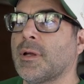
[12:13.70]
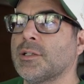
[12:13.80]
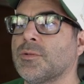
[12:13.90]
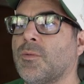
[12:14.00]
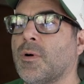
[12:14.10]
by
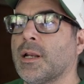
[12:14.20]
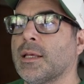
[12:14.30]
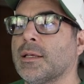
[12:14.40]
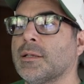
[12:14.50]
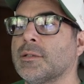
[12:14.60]

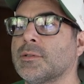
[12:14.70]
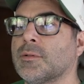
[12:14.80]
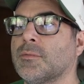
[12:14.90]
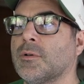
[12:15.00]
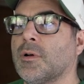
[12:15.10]
20.
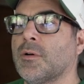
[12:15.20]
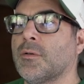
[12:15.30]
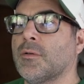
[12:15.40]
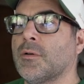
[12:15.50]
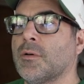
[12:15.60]
So we'll
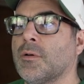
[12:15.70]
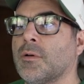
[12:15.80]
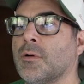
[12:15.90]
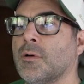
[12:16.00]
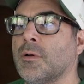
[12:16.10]
go
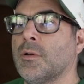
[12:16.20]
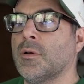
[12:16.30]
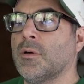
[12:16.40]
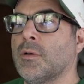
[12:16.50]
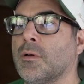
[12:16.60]

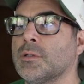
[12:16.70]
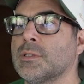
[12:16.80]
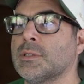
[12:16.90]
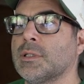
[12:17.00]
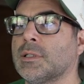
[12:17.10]

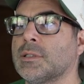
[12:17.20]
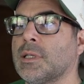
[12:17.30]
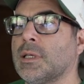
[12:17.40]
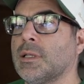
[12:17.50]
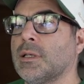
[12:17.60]

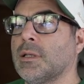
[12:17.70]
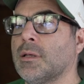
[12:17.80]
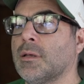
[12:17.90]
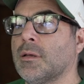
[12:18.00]
16